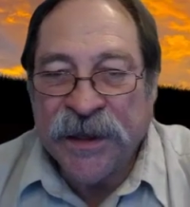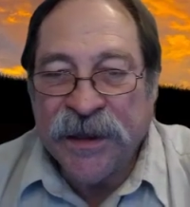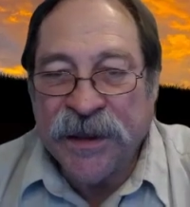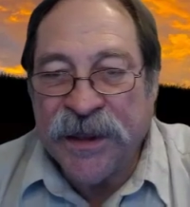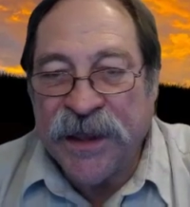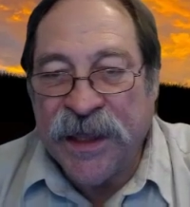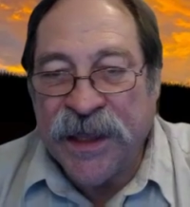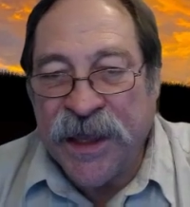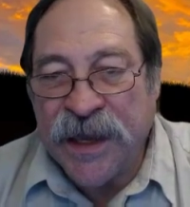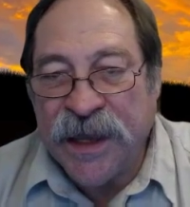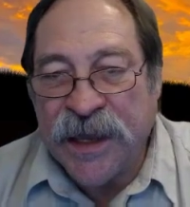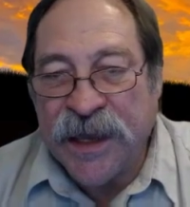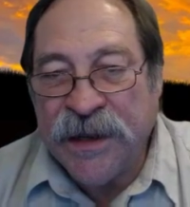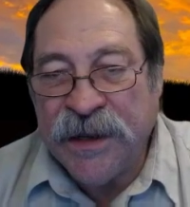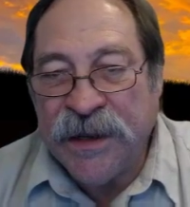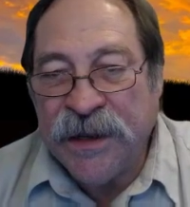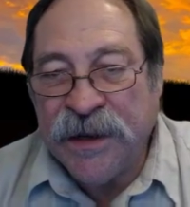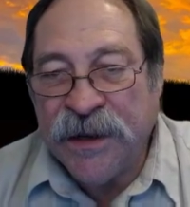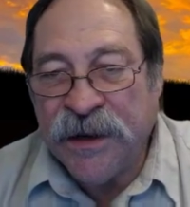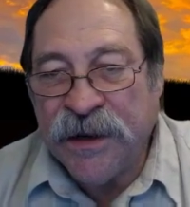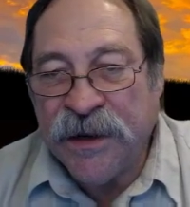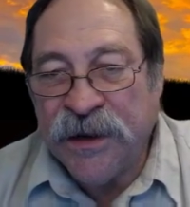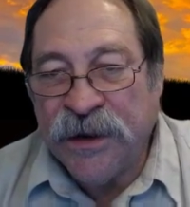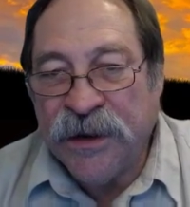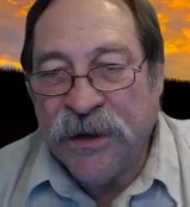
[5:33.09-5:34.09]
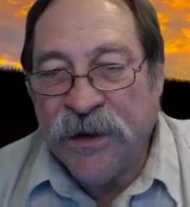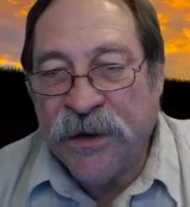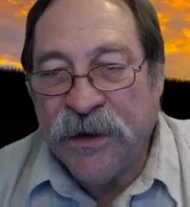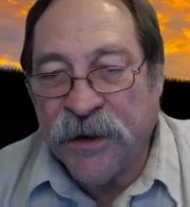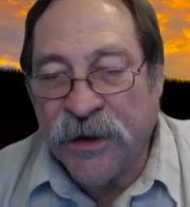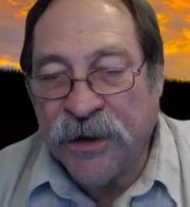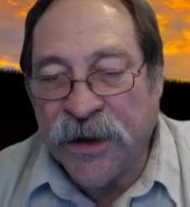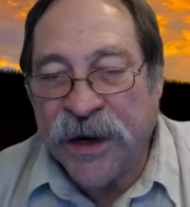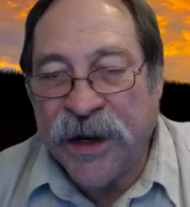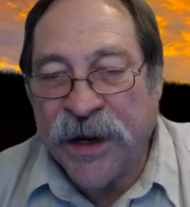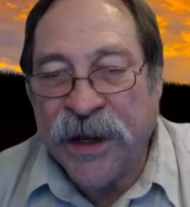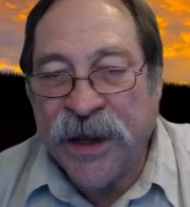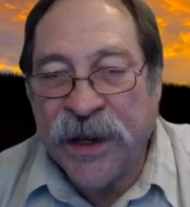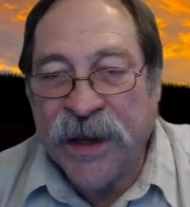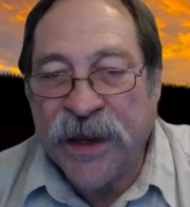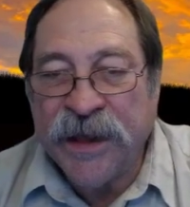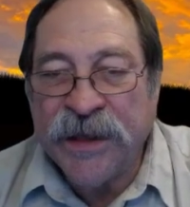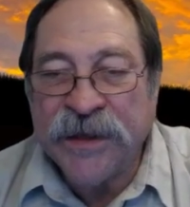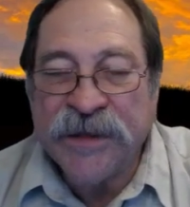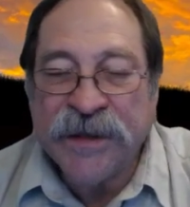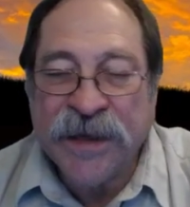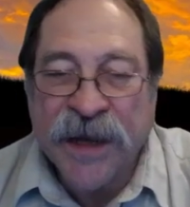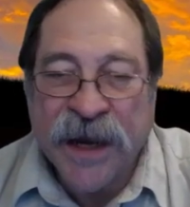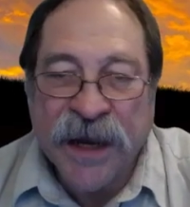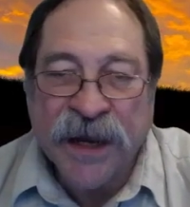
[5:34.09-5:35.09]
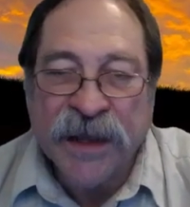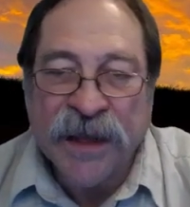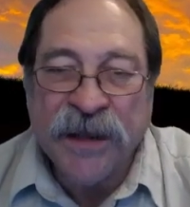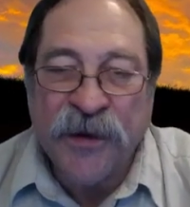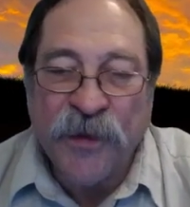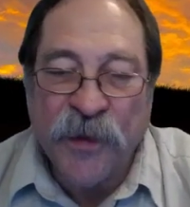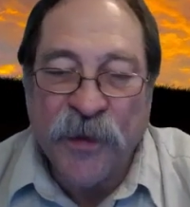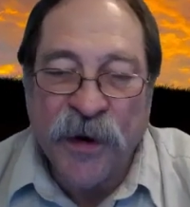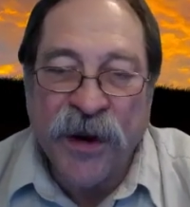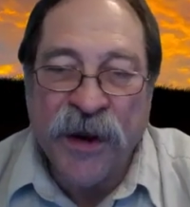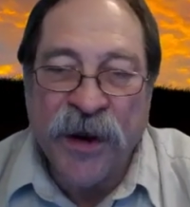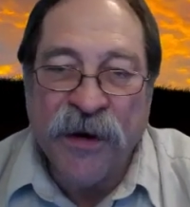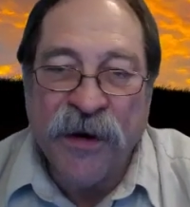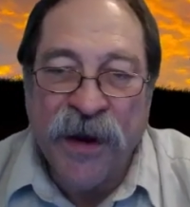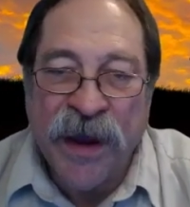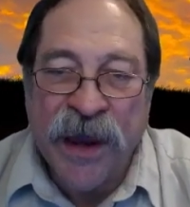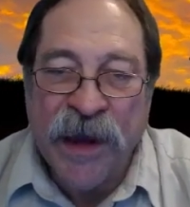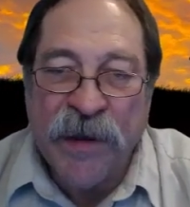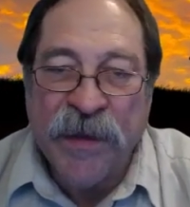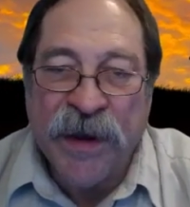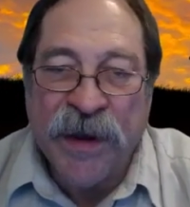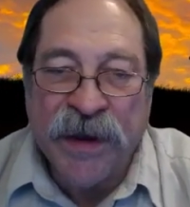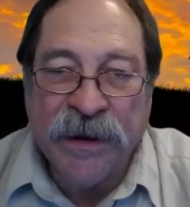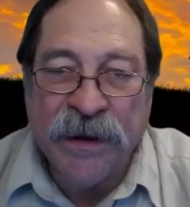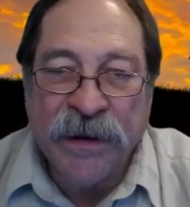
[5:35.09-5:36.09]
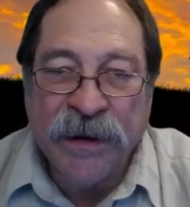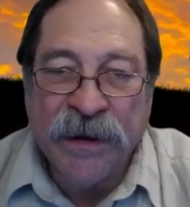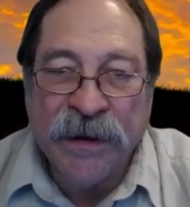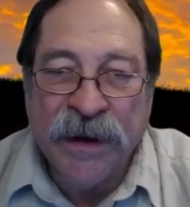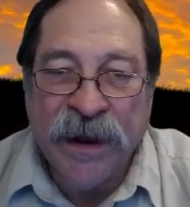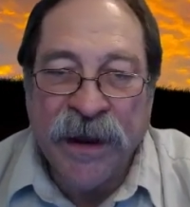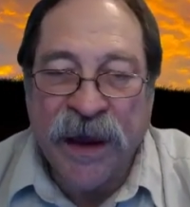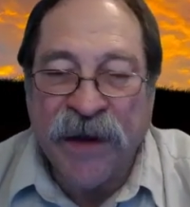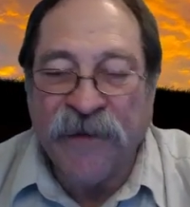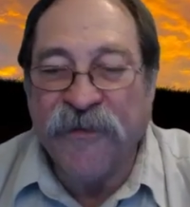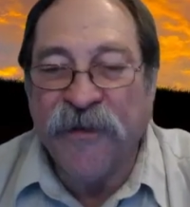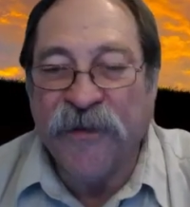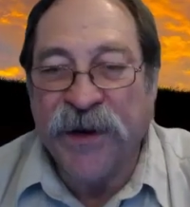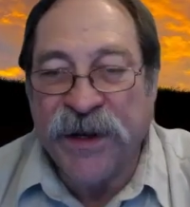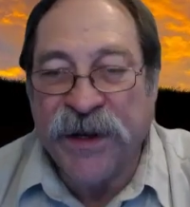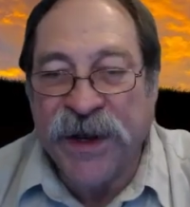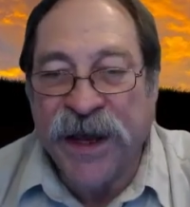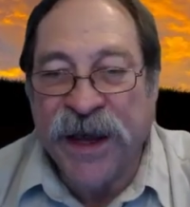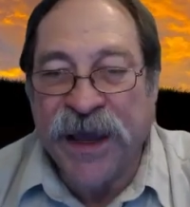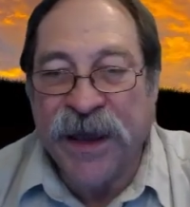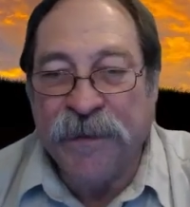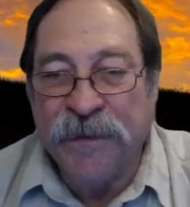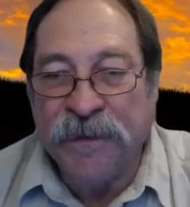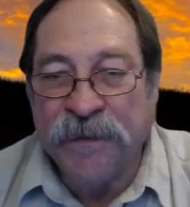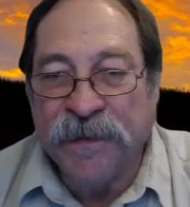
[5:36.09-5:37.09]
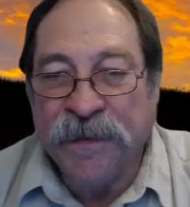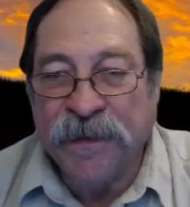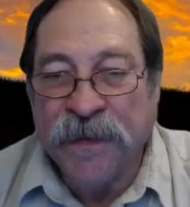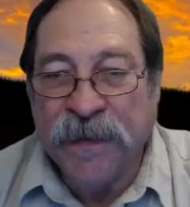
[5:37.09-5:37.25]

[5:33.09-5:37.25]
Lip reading: then you're going to hit exactly where you're aiming every time.